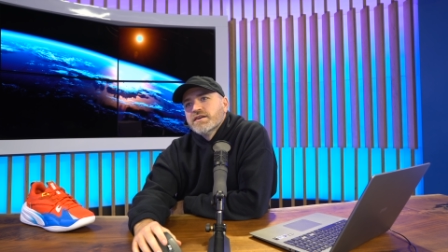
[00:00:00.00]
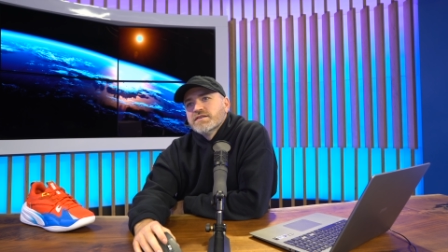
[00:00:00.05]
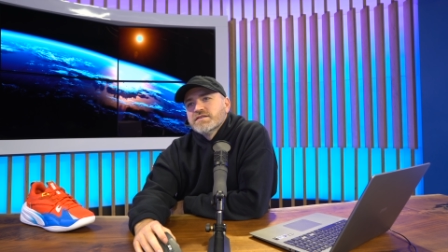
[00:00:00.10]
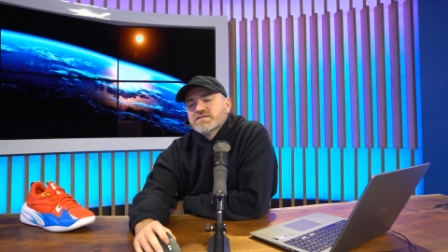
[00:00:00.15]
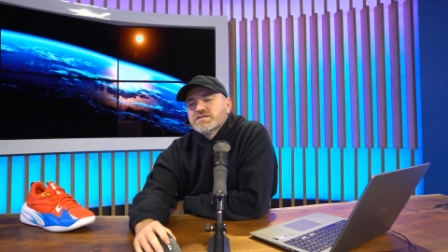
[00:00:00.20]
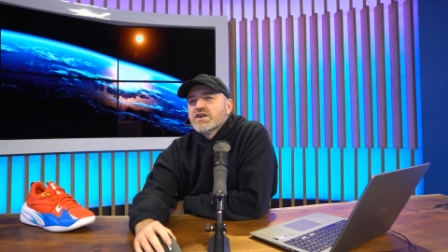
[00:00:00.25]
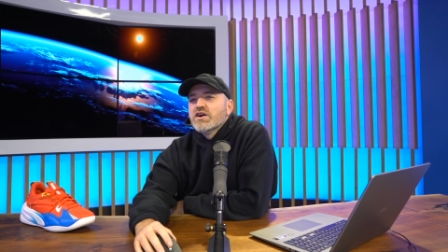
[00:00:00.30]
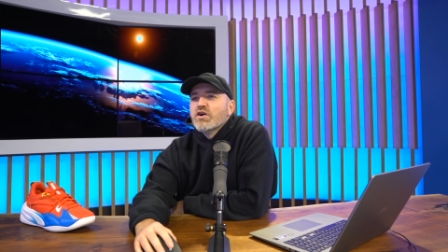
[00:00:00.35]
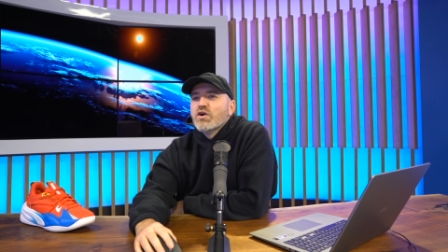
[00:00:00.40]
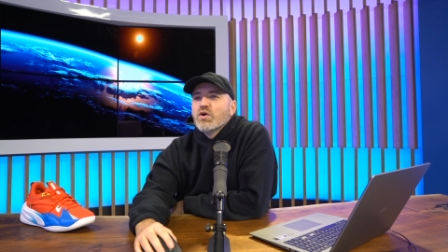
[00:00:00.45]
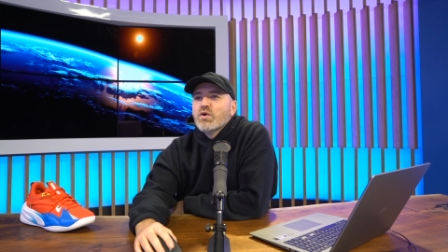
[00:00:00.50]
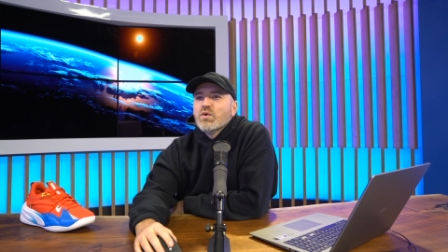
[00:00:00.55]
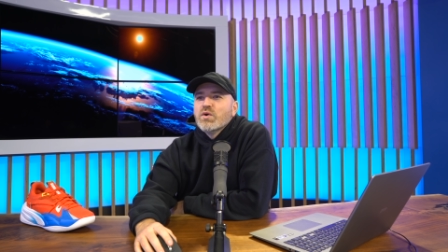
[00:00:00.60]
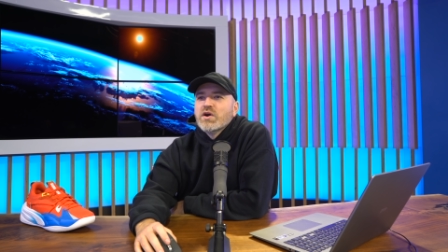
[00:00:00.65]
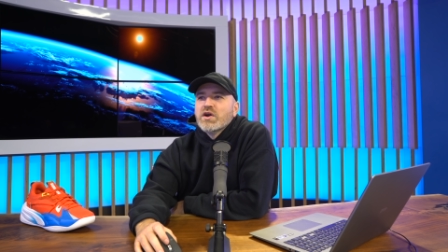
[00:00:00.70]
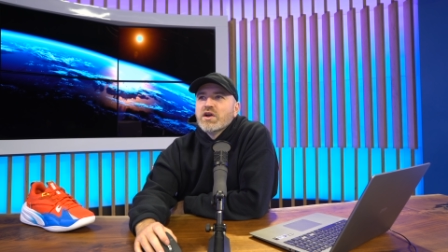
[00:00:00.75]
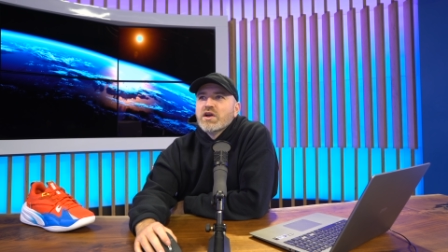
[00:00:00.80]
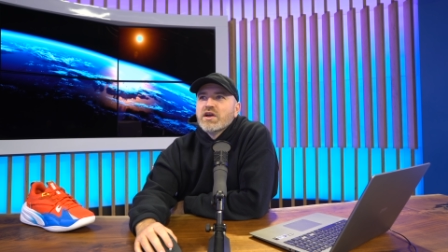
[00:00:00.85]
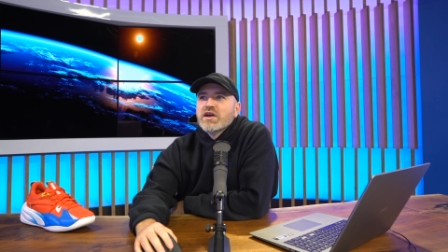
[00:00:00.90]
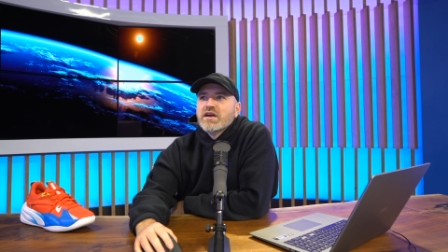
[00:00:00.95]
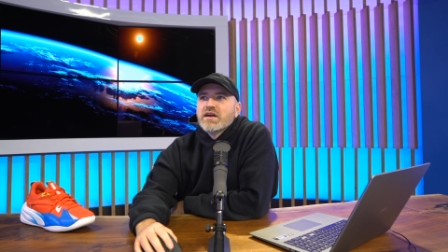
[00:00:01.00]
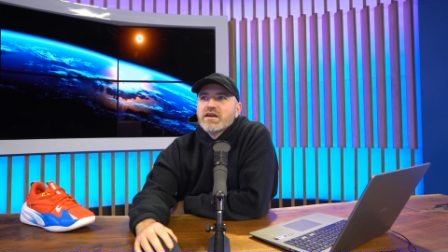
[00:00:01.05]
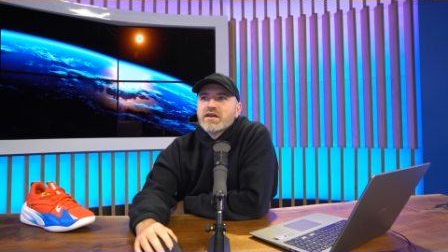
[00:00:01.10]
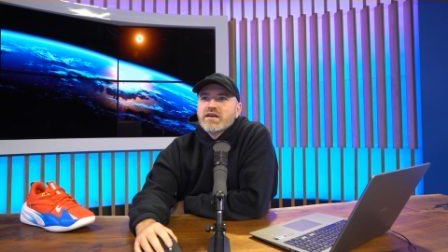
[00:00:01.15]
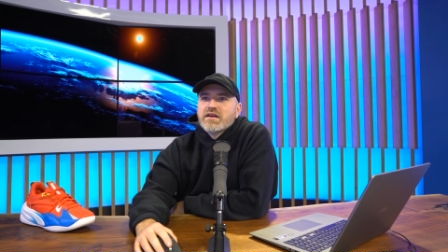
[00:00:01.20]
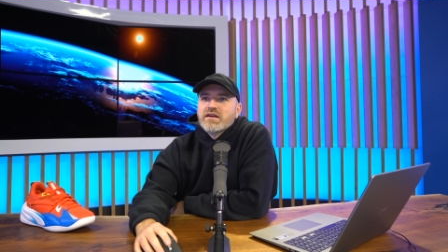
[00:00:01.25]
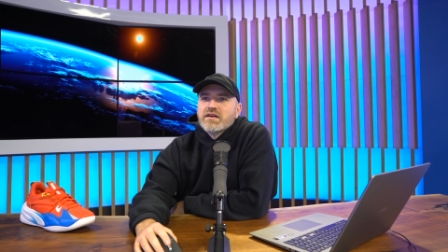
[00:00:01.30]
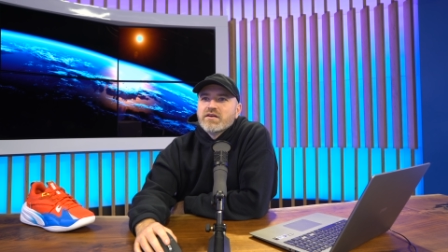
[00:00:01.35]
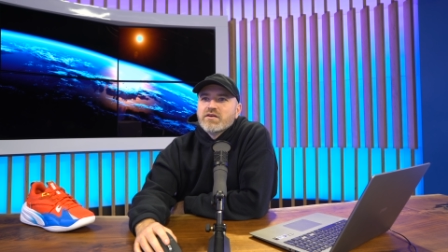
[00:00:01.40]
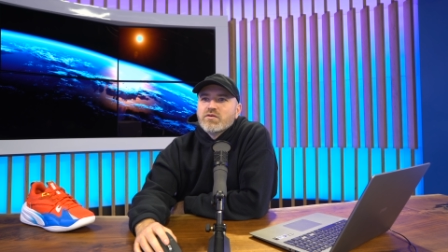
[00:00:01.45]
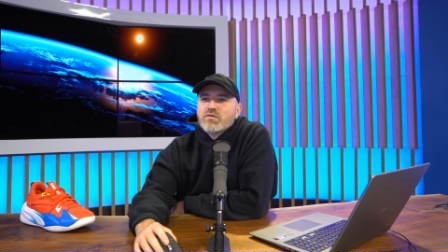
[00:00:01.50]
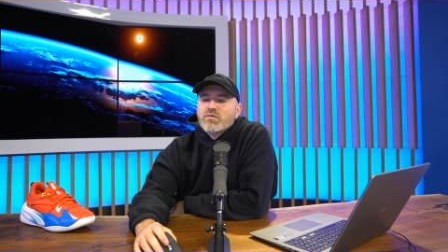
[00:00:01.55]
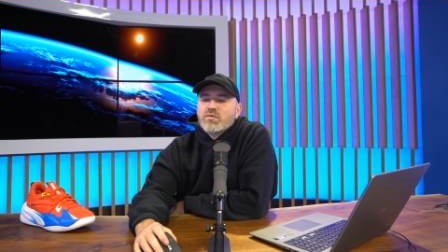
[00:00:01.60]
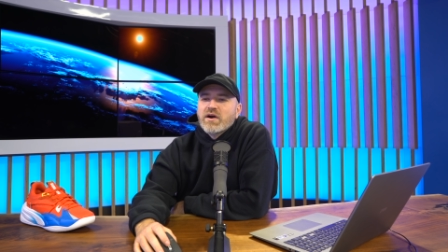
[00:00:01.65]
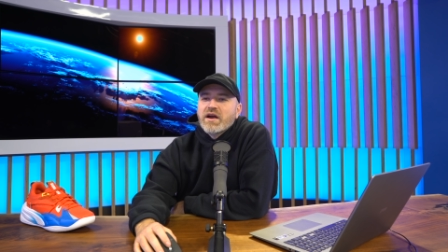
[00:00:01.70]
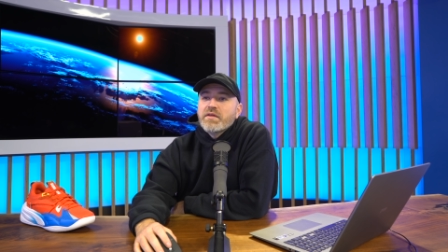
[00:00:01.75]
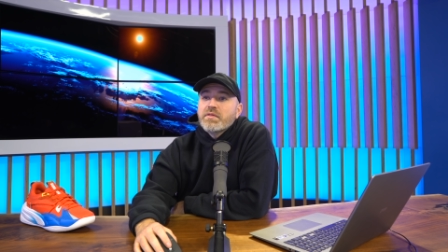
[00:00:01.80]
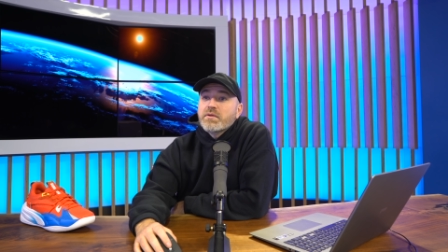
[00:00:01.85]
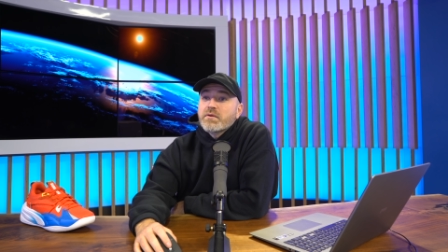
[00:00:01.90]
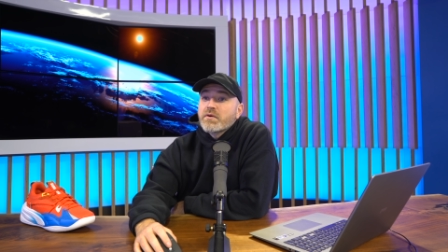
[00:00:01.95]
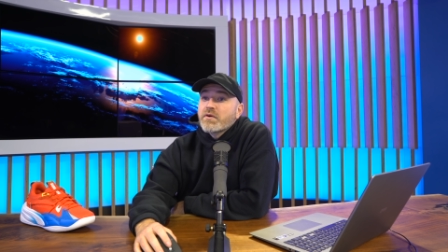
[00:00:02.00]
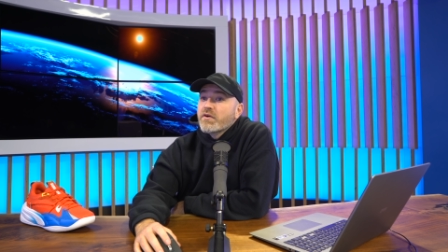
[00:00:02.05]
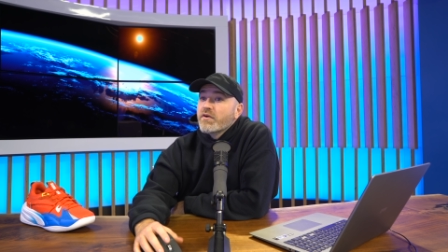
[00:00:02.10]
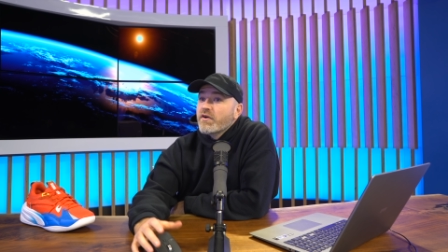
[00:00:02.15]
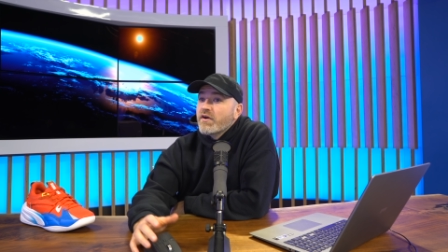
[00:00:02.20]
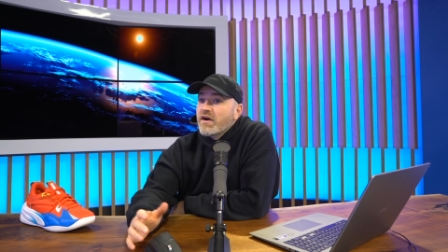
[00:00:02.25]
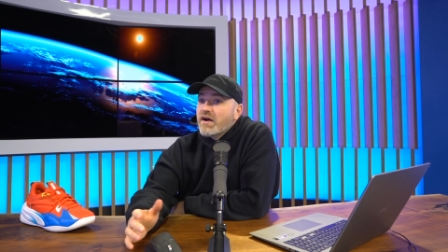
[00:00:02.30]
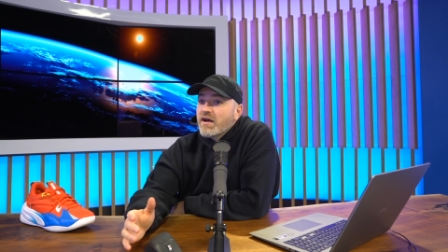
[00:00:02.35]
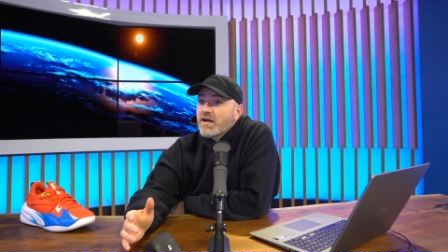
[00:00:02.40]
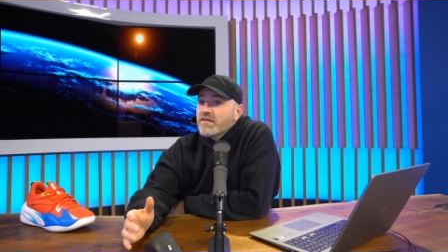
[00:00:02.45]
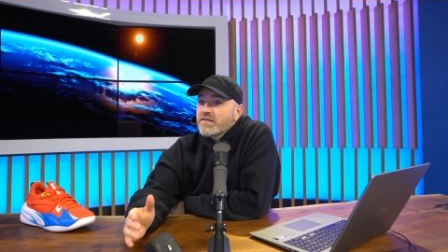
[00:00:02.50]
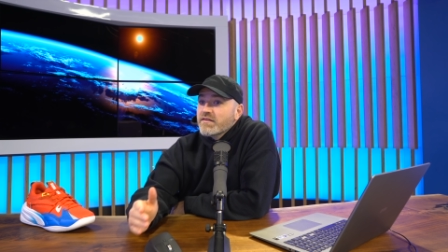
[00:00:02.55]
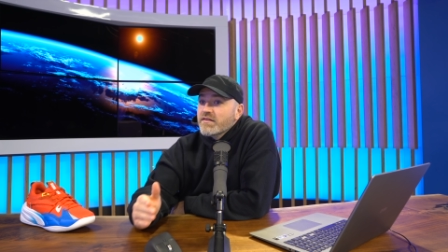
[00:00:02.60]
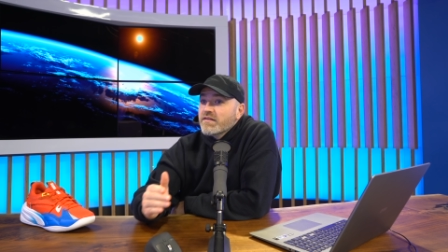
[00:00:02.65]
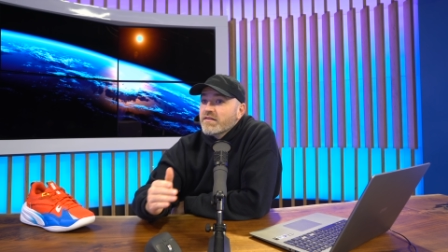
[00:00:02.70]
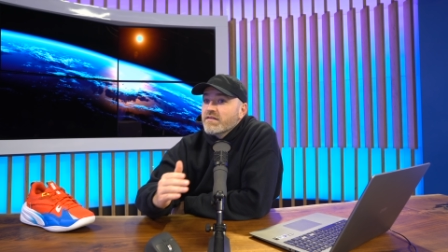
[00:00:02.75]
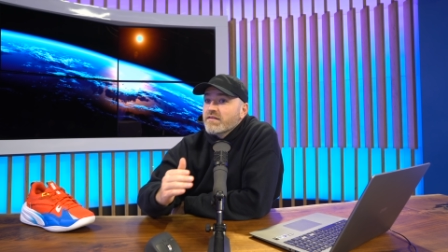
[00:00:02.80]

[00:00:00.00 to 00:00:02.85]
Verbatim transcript: So whether or not